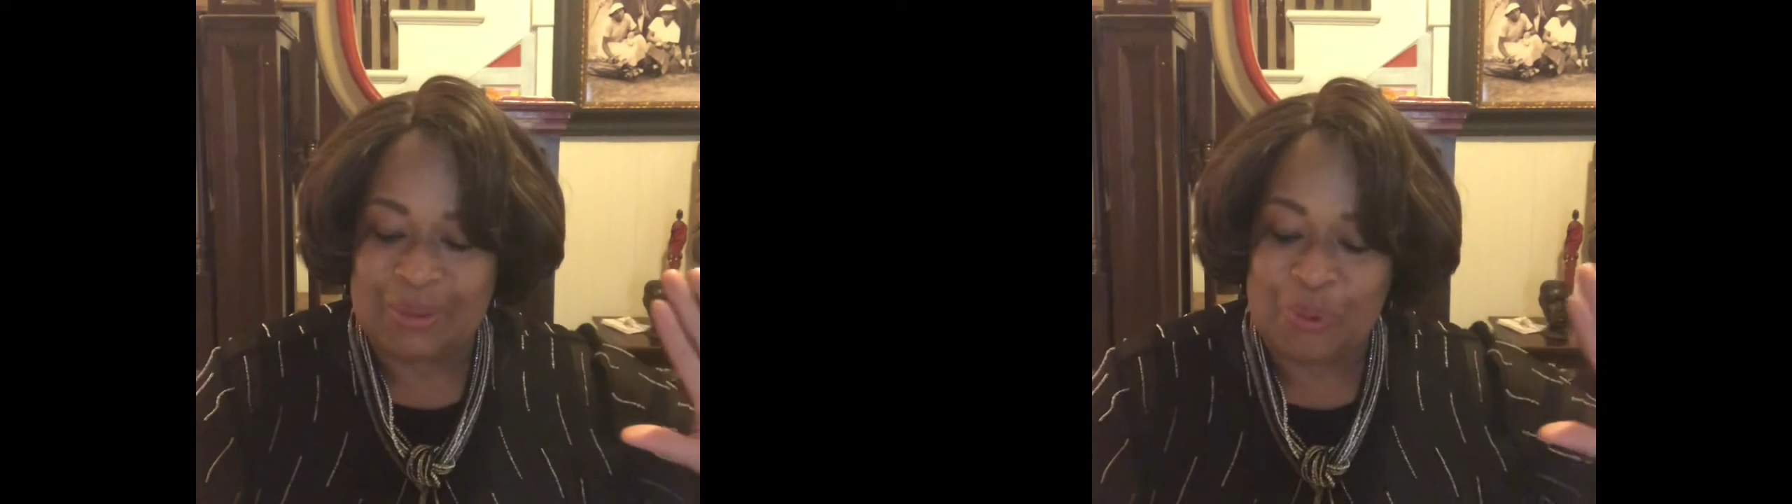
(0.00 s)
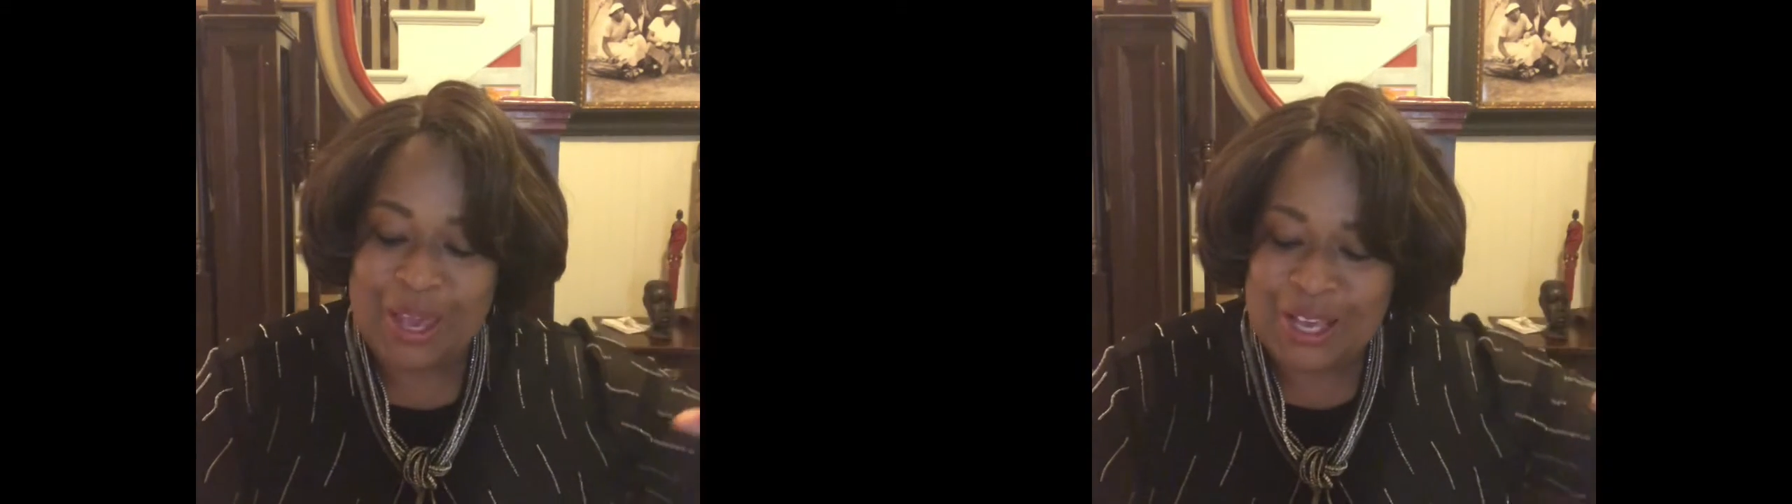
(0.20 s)

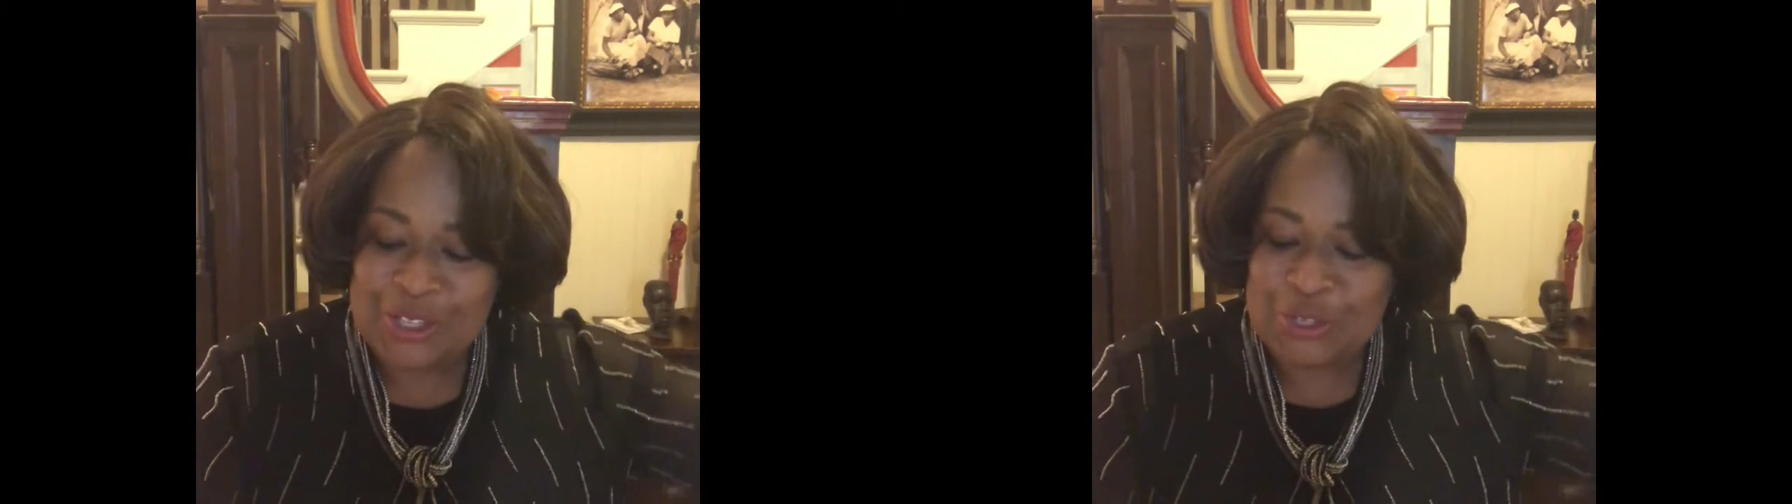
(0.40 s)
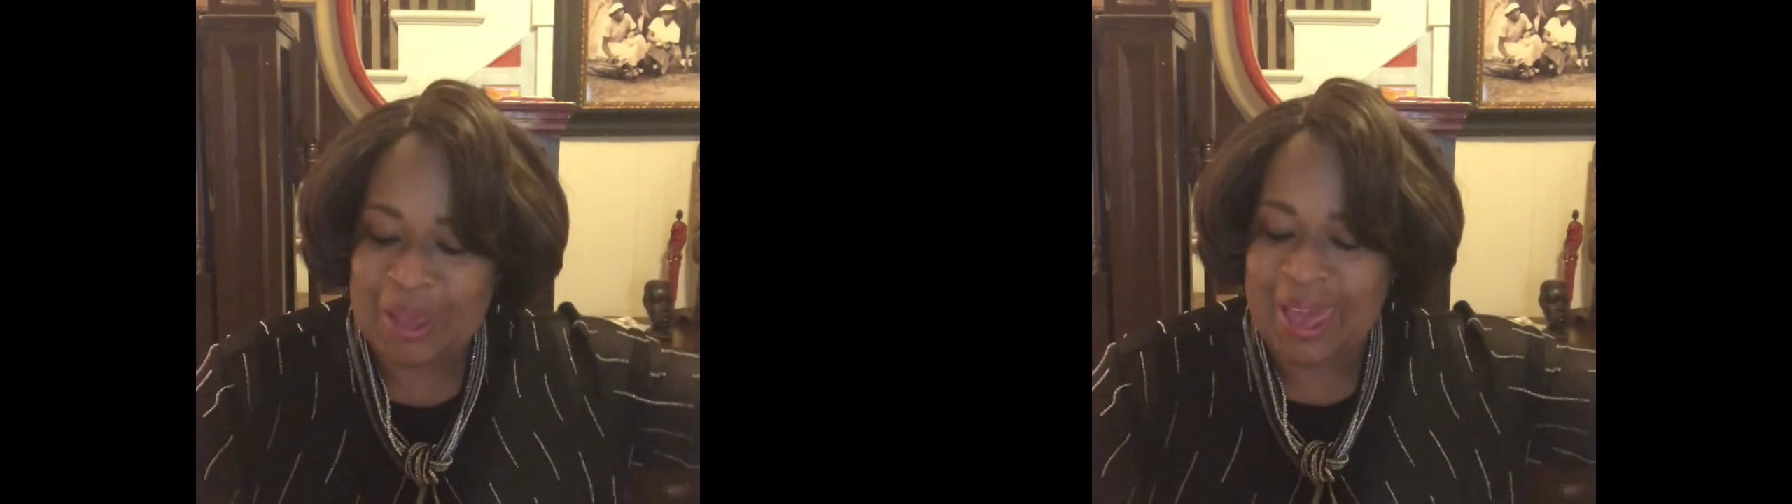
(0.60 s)

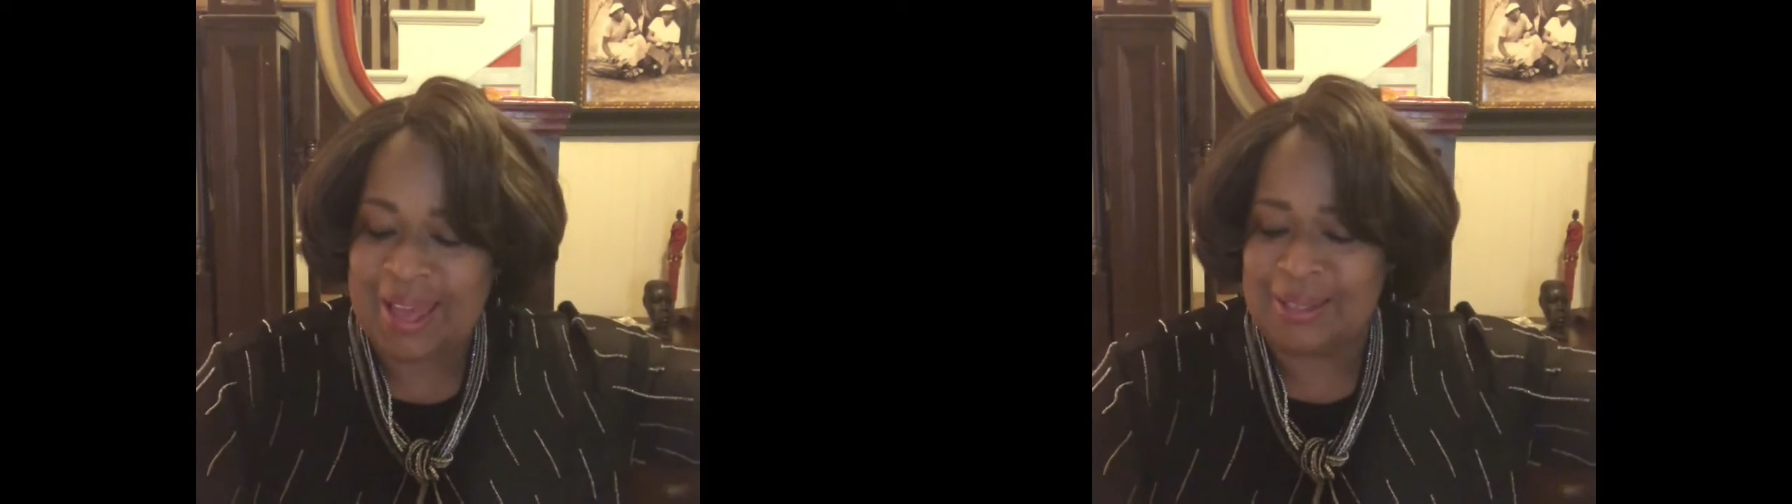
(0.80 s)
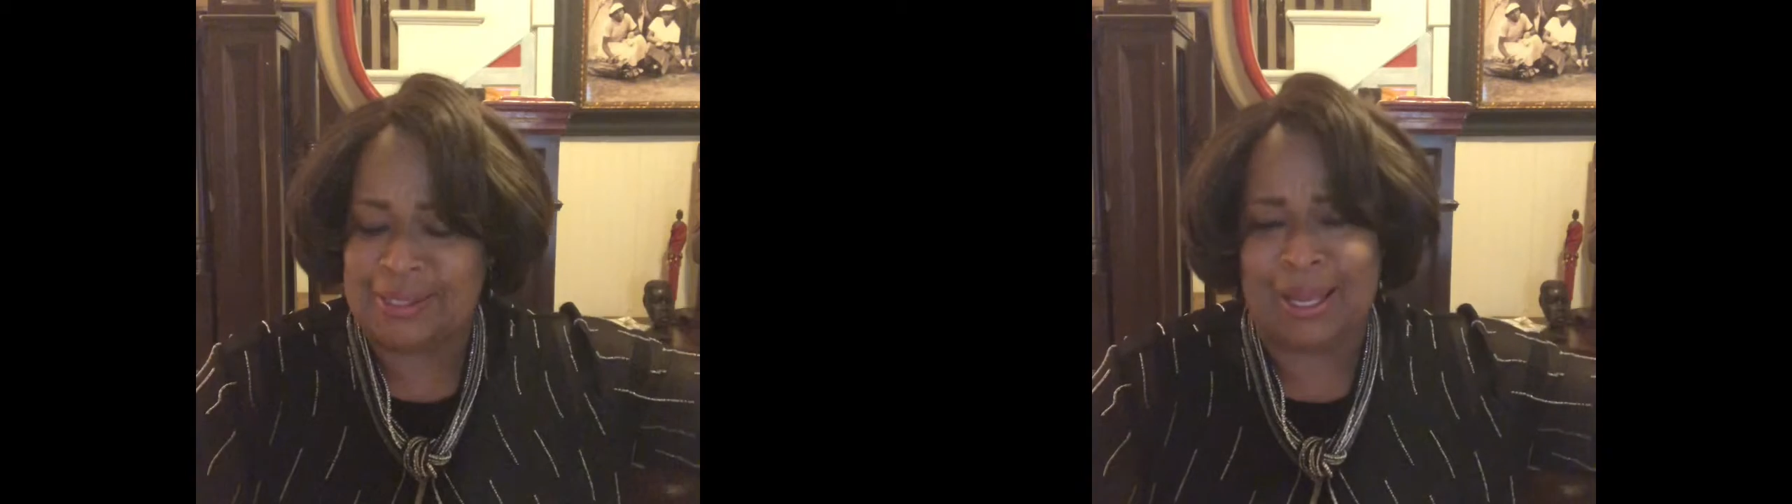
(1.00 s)
Raise your
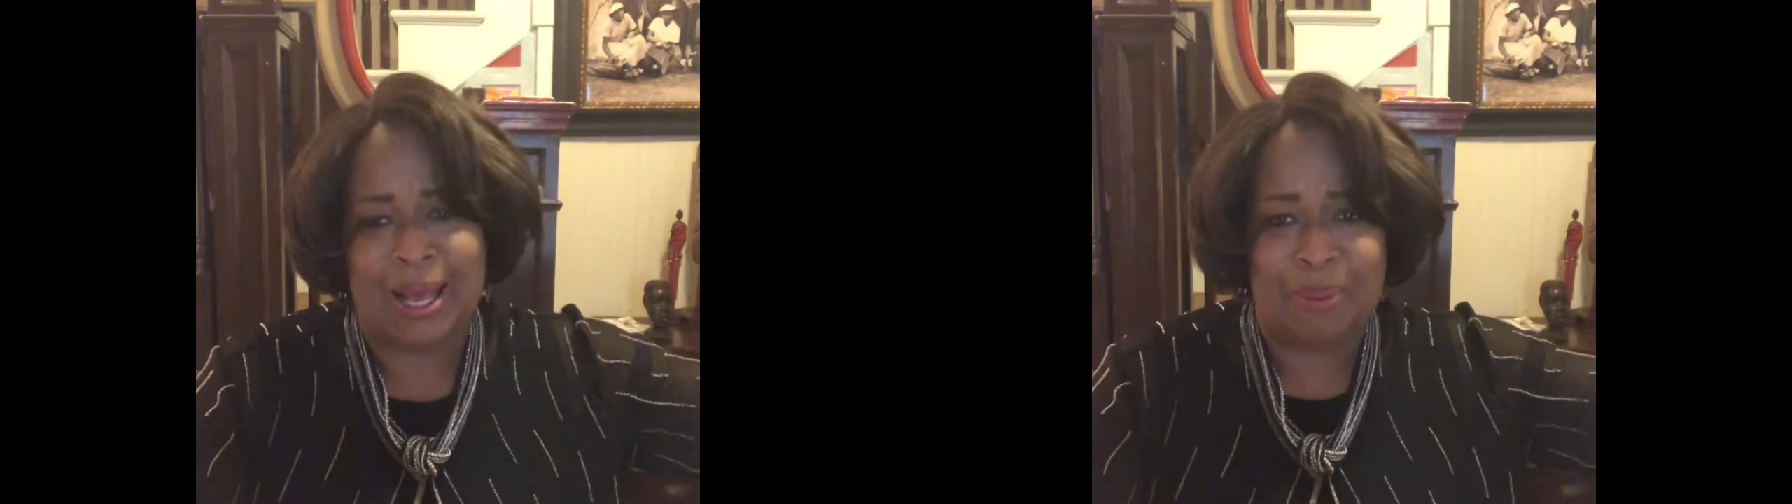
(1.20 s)
hands to